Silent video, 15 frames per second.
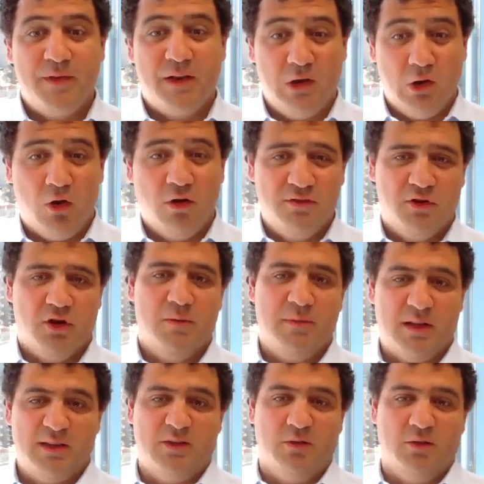long term,
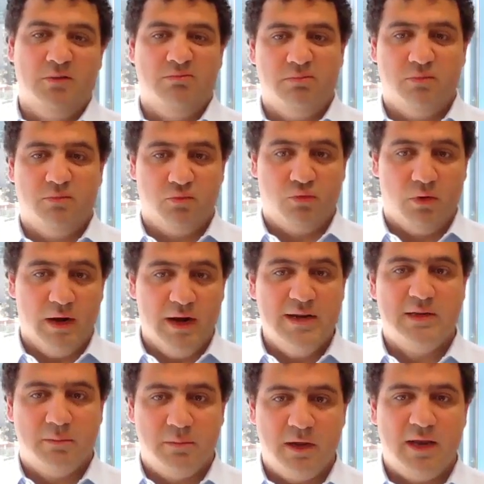that's still
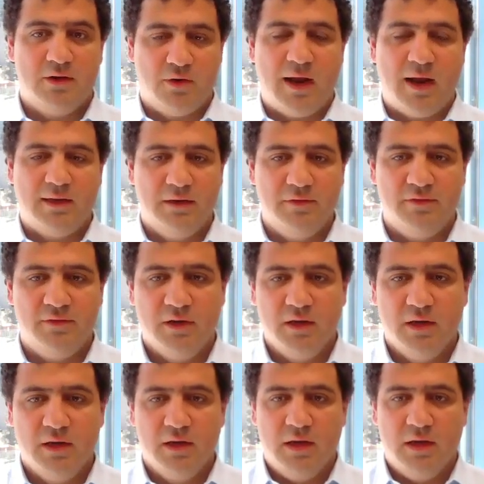reasonably attractive.
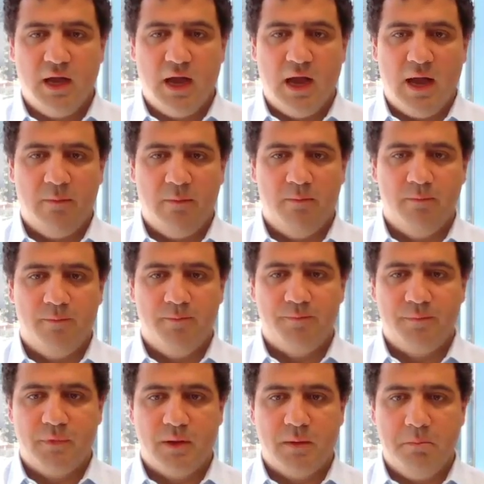
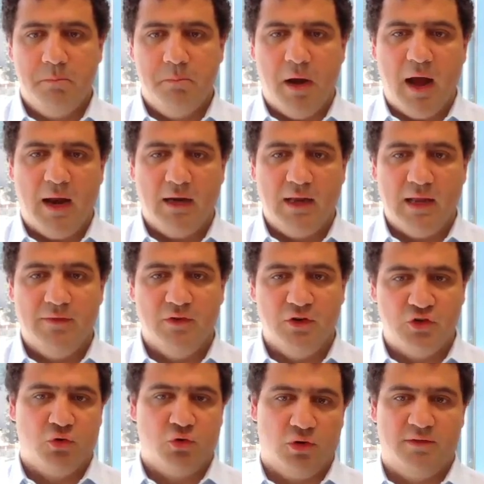But in the
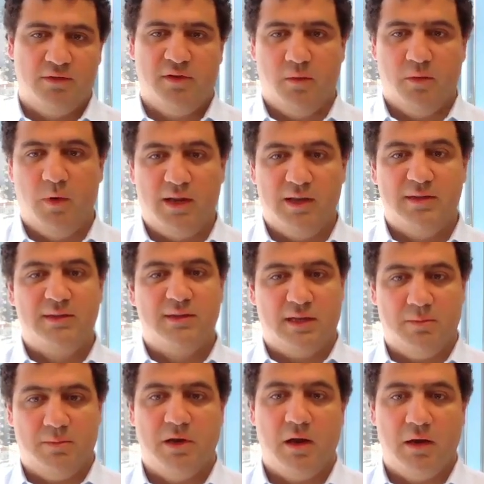shorter term, we could see
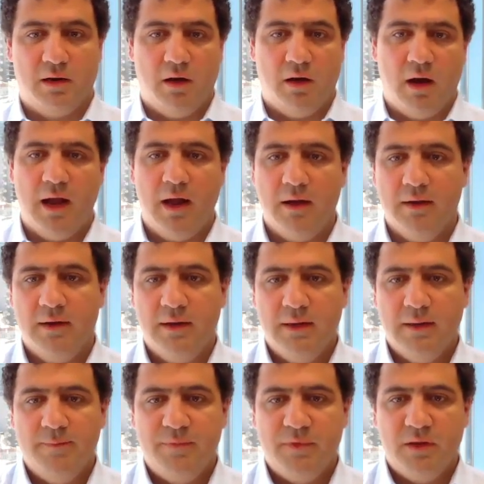them going higher.
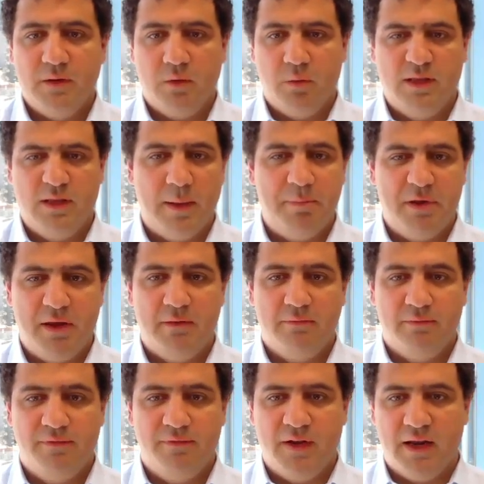Would that
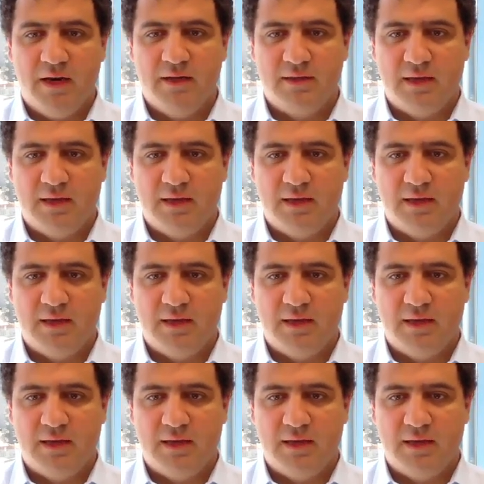be fair to